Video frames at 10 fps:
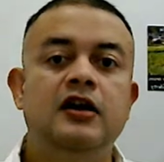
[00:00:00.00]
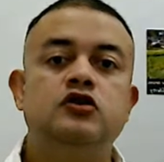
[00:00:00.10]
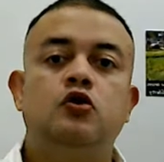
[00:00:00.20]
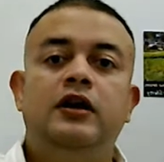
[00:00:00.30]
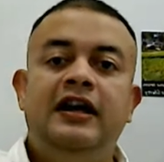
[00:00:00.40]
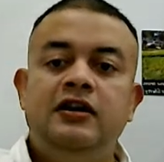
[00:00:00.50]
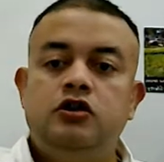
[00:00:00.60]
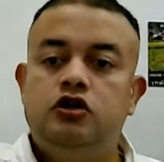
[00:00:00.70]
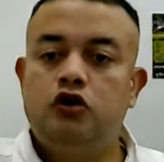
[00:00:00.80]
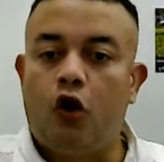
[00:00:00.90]
So
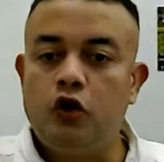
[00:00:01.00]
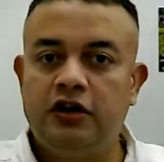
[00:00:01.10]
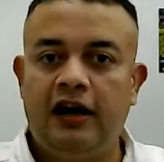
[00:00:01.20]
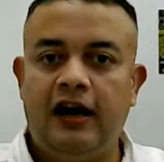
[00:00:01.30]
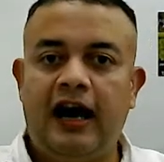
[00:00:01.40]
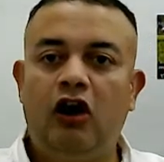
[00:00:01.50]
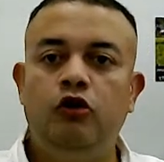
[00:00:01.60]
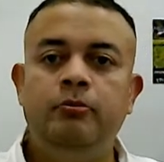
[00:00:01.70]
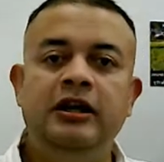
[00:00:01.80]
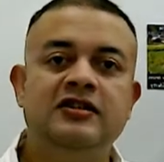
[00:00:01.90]
in total, how
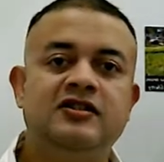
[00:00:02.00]
many